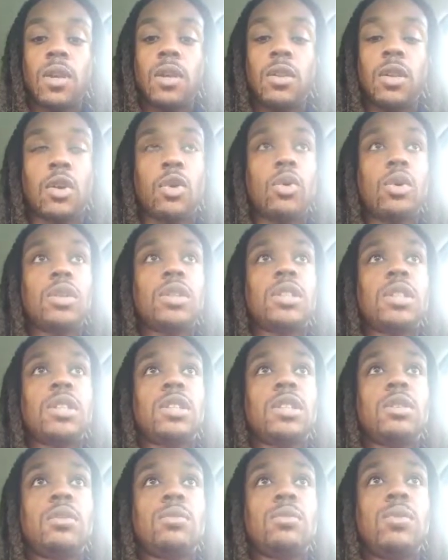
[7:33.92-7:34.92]
The court
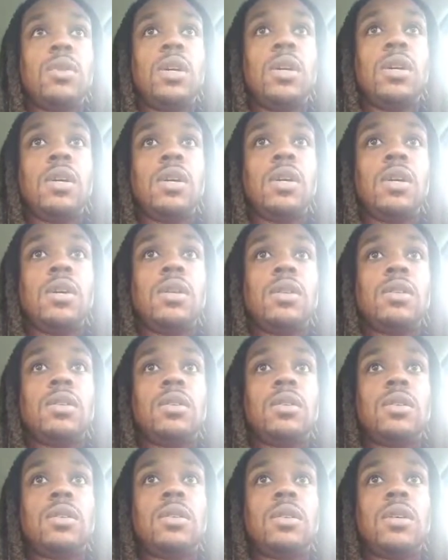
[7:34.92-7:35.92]
system
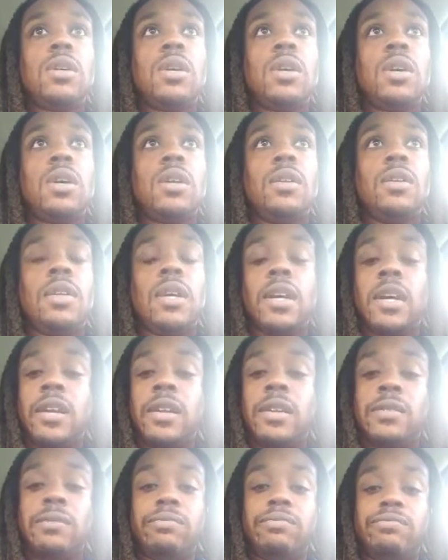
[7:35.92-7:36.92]

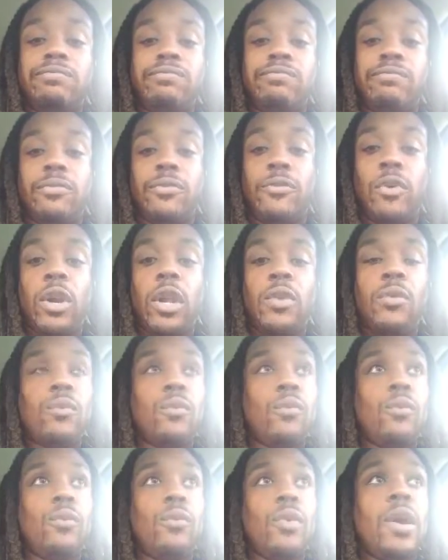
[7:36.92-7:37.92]
didn't fully
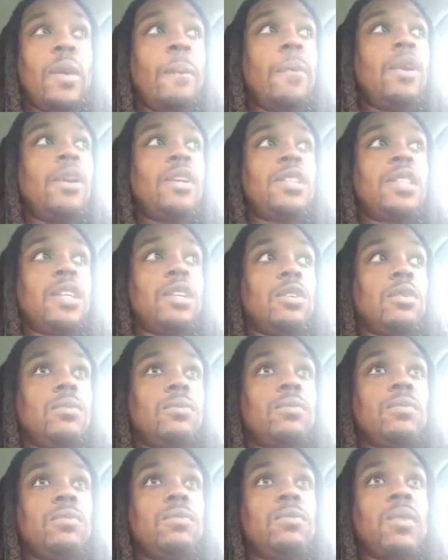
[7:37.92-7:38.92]
rehabilitate
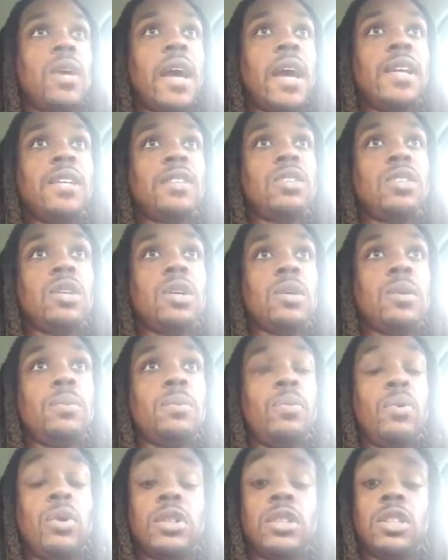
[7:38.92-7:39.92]
him as the
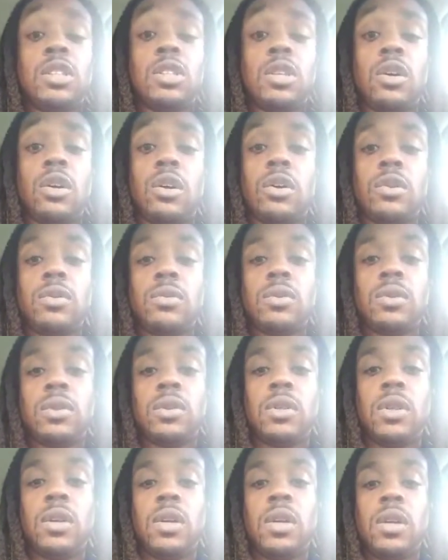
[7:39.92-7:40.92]
prisons are
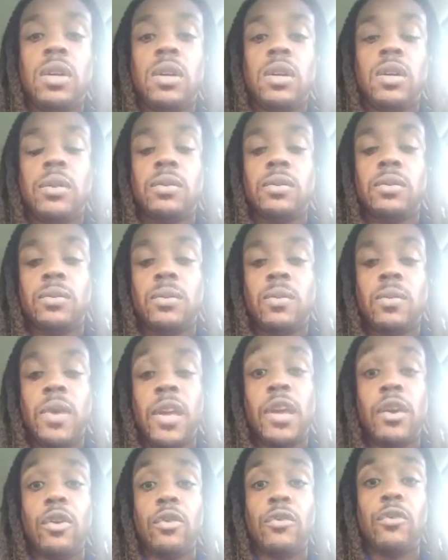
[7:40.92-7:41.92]

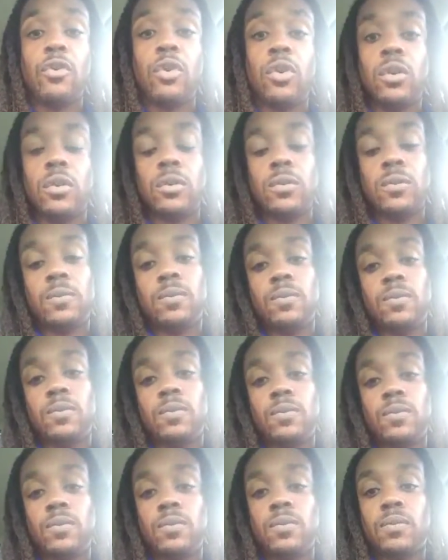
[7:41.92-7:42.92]
here for
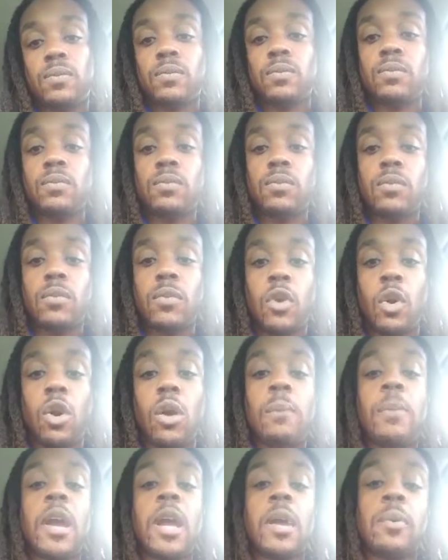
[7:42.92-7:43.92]

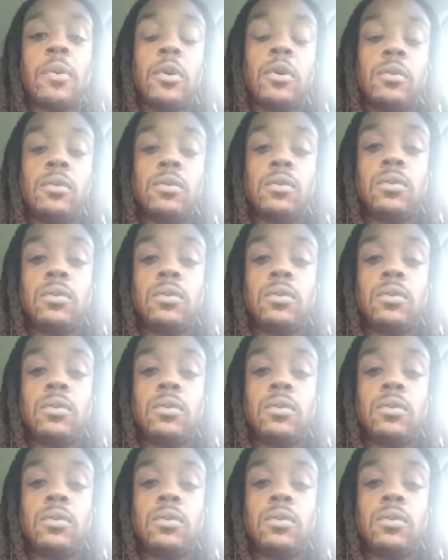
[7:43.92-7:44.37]
on paper.